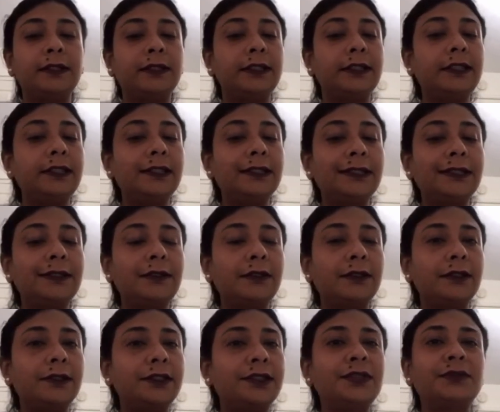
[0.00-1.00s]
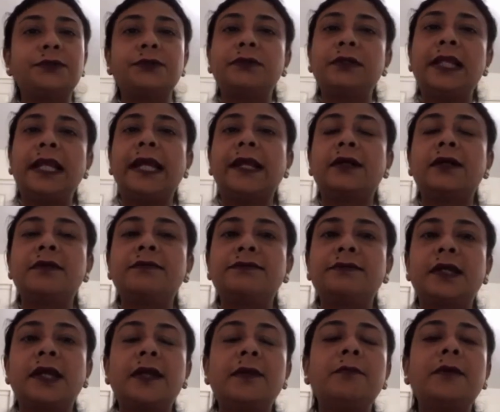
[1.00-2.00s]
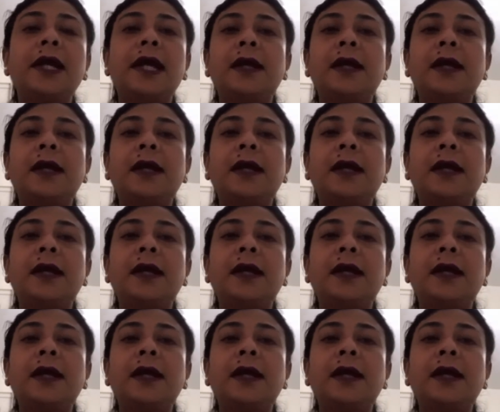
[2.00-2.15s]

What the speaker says: Here, due to lack of time,